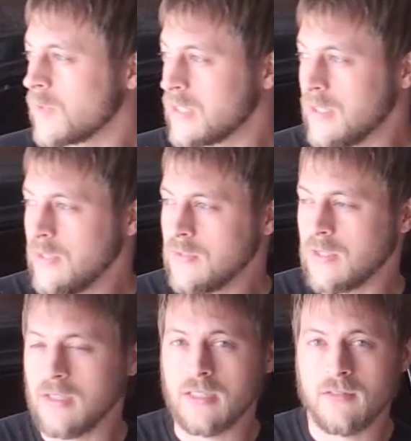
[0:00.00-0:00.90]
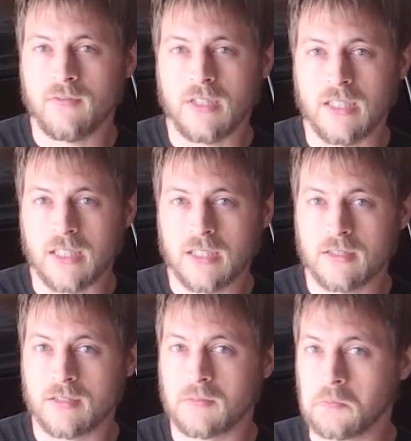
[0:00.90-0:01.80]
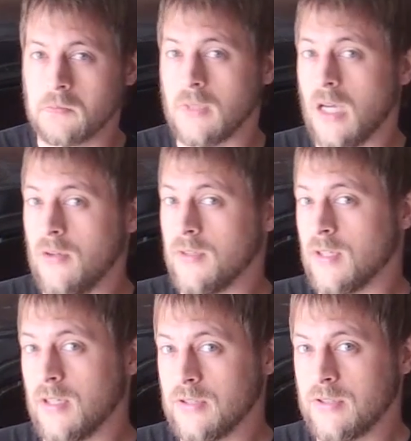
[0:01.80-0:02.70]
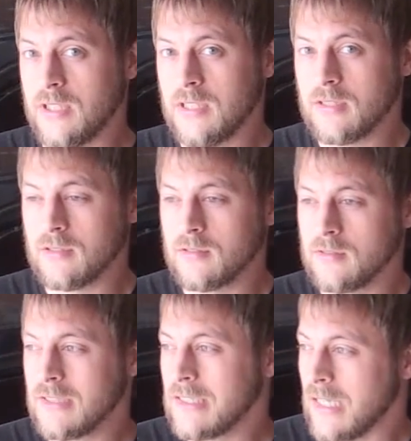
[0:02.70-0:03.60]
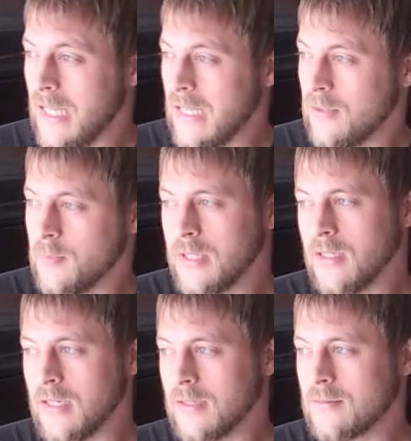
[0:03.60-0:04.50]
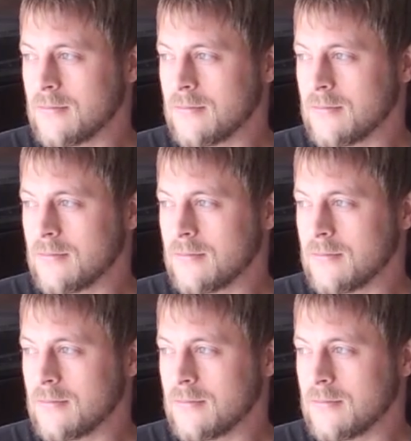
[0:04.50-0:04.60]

So I used to live like out in the country, and there would be like